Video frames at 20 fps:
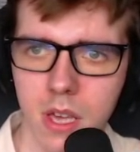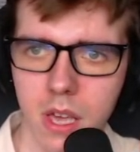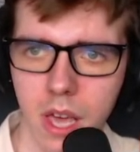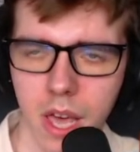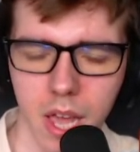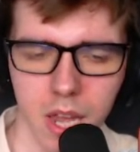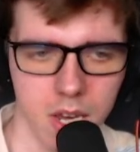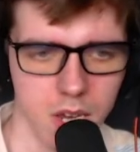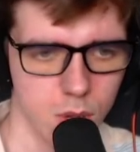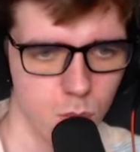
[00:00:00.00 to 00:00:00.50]

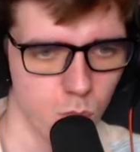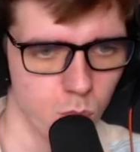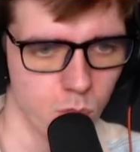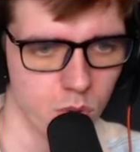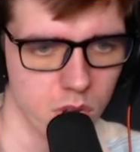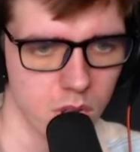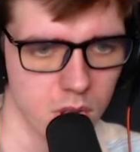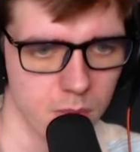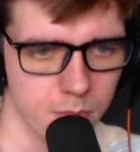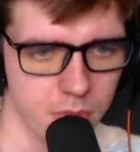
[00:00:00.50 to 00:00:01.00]
And it
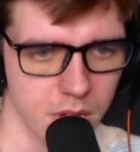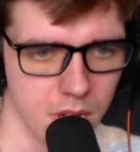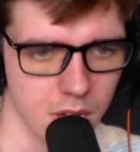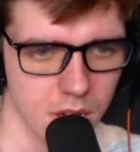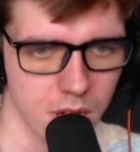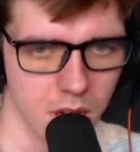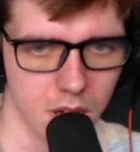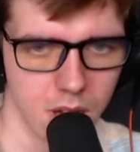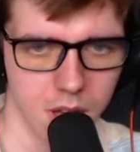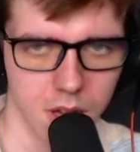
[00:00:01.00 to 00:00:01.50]
will
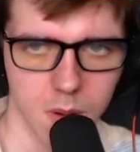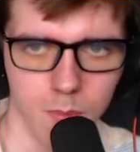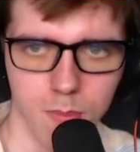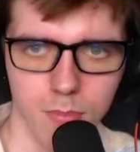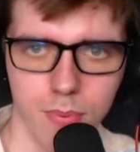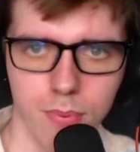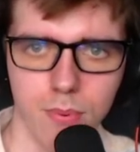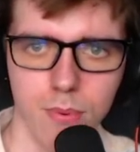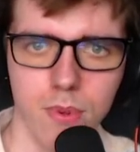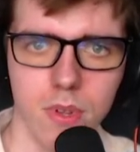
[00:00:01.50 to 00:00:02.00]
be
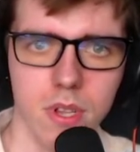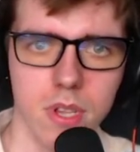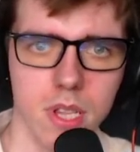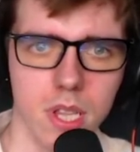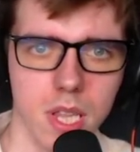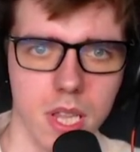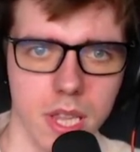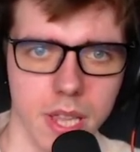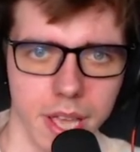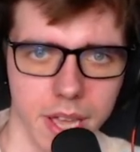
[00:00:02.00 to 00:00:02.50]
up
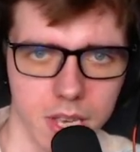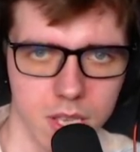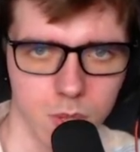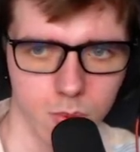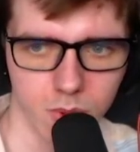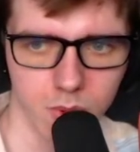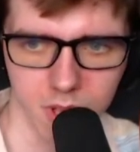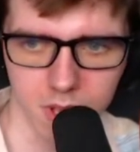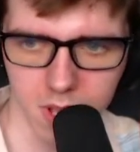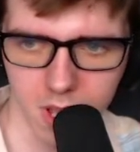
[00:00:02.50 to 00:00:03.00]
next
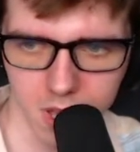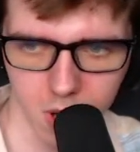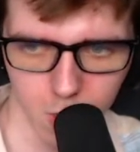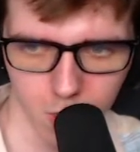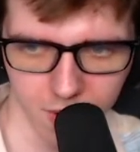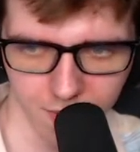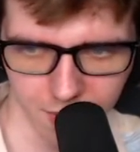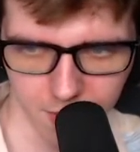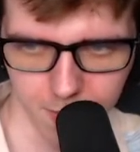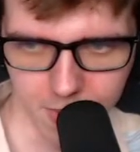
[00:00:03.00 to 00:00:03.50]
week, like a
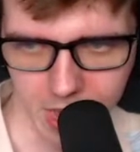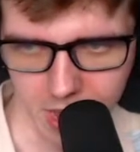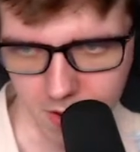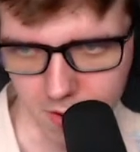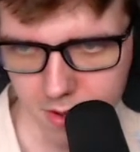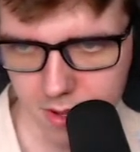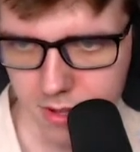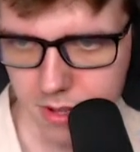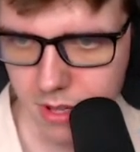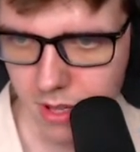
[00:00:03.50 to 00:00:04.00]
week from now.
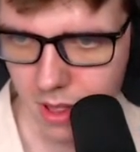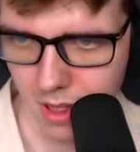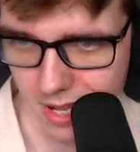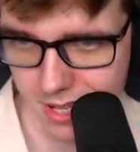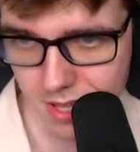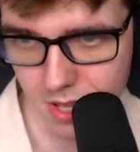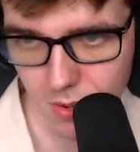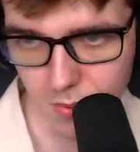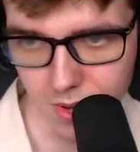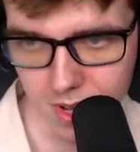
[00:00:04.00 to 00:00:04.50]

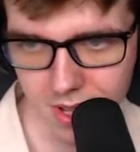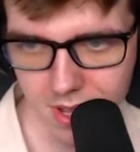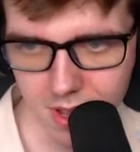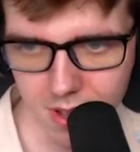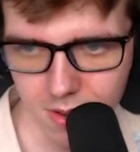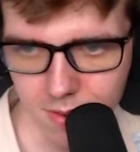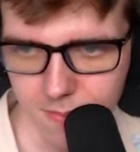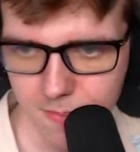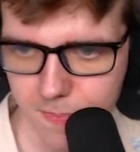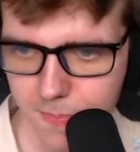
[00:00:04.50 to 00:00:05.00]
Less than a week now.